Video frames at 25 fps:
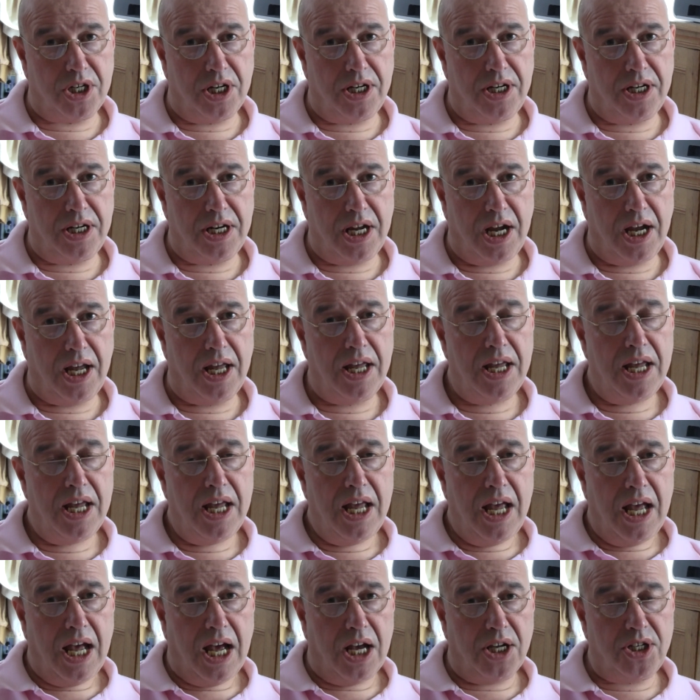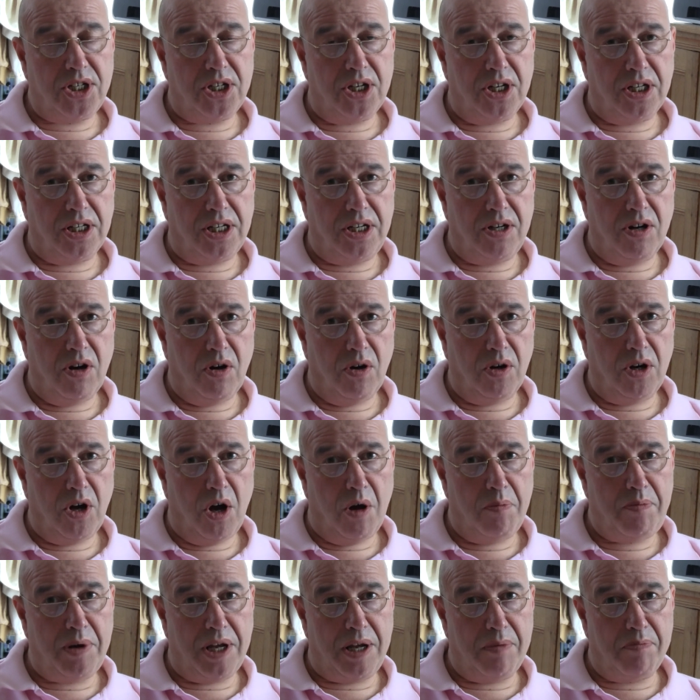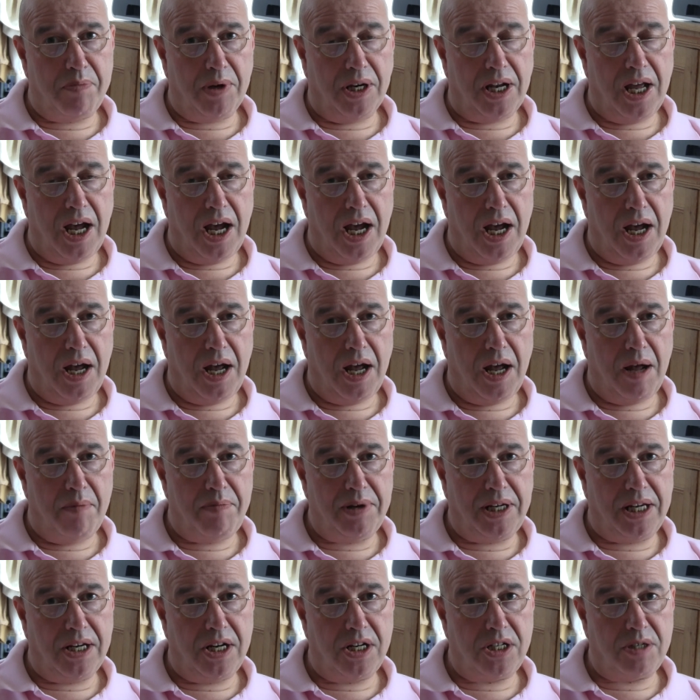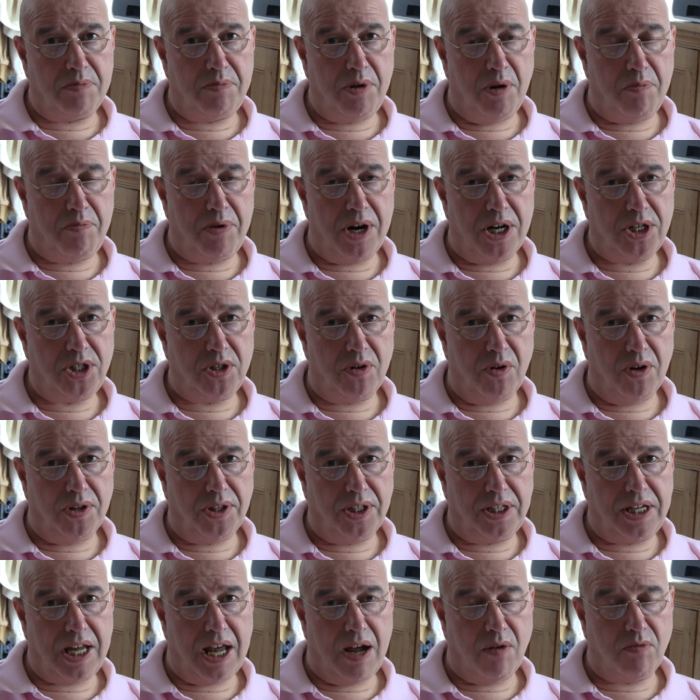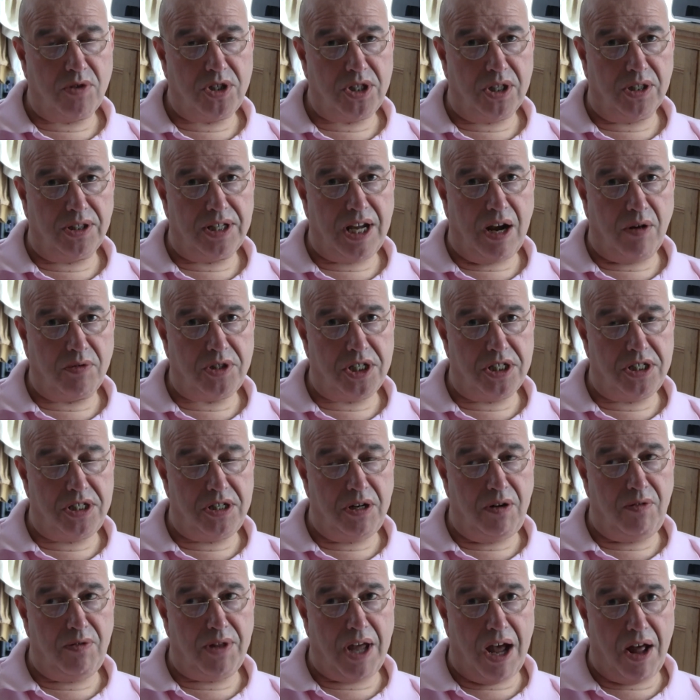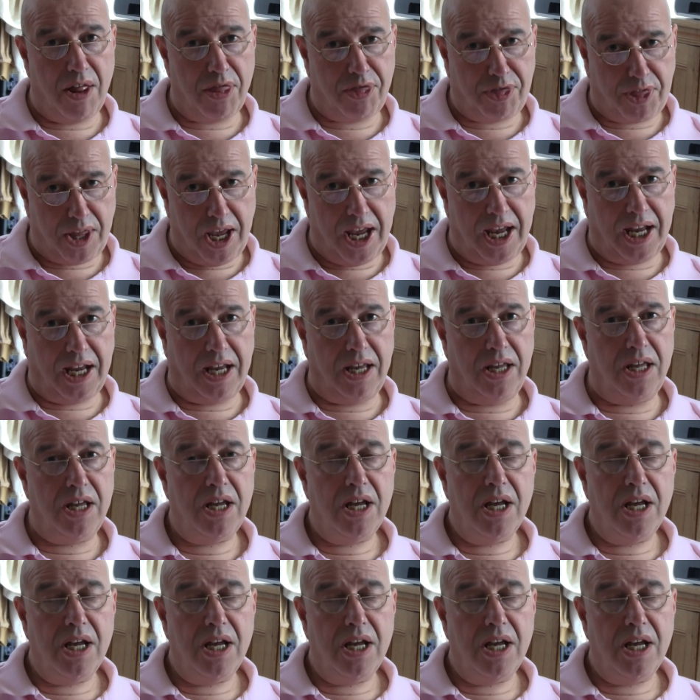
And uh, I certainly know a lot of people are, are beginning to put pressure on the council now to do that thing,